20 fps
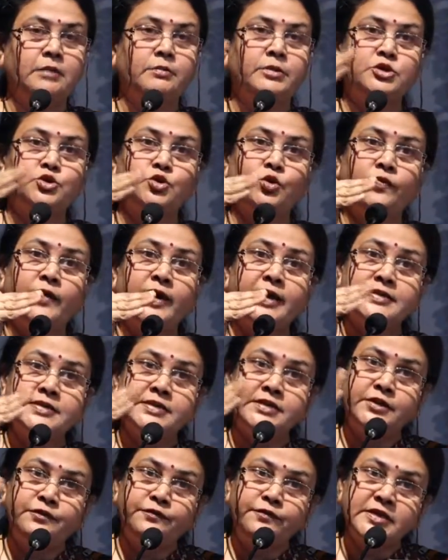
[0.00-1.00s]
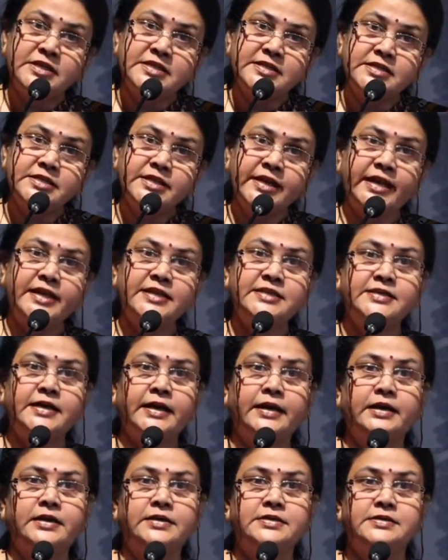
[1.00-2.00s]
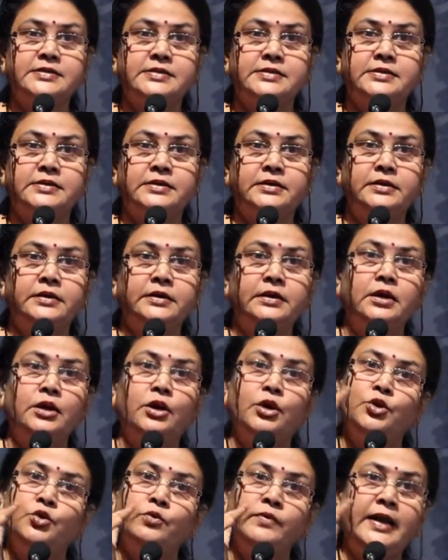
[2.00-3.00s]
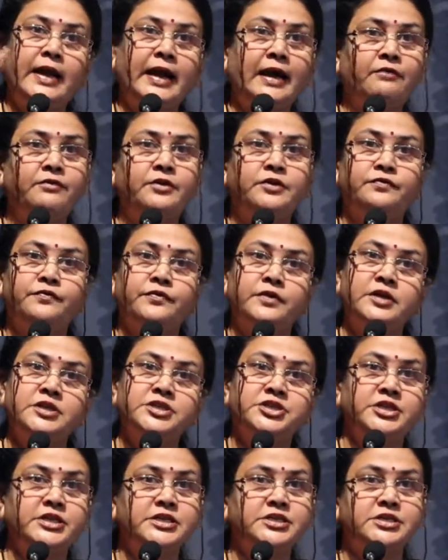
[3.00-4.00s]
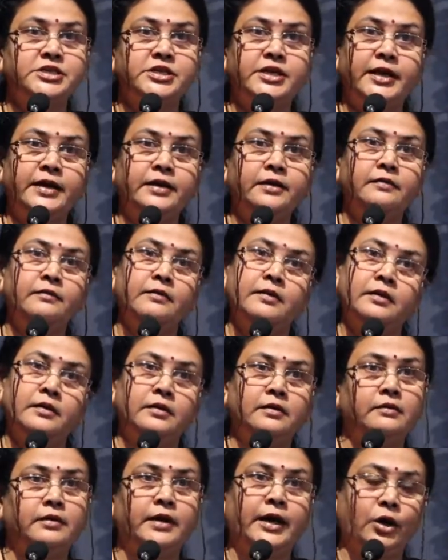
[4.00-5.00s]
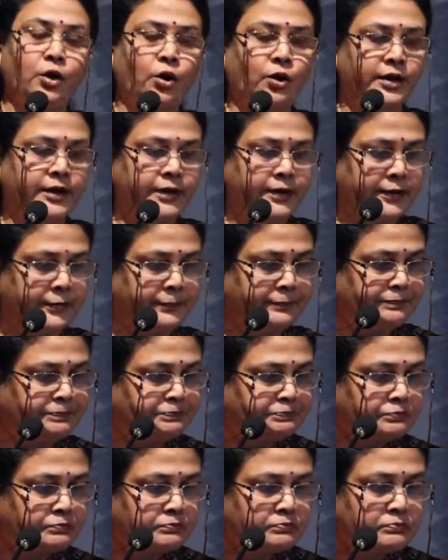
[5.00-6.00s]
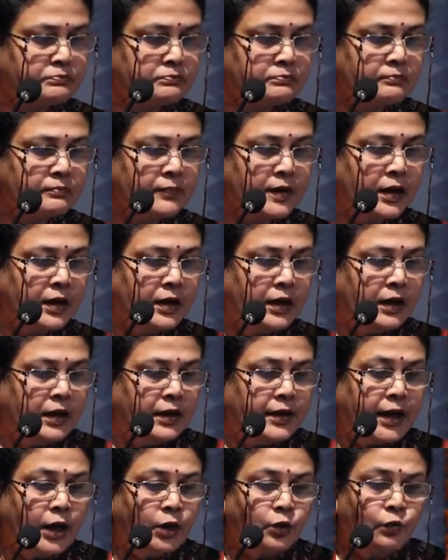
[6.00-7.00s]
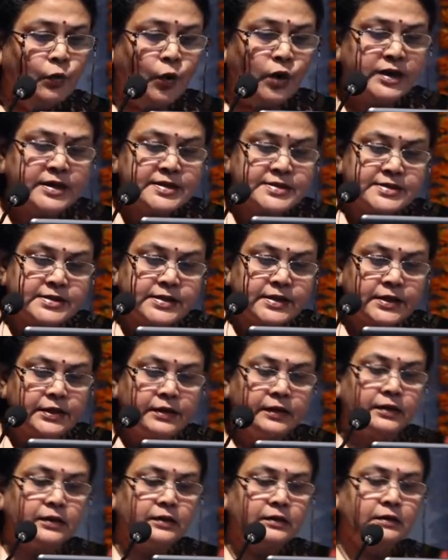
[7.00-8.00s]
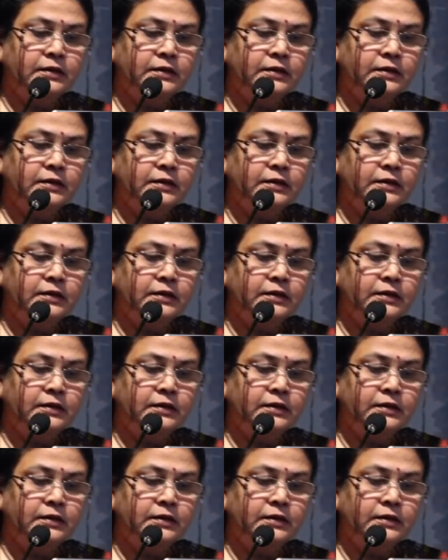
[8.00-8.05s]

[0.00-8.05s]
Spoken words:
But so far as the different states are concerned, you will have different GSTN accordingly. Now what is the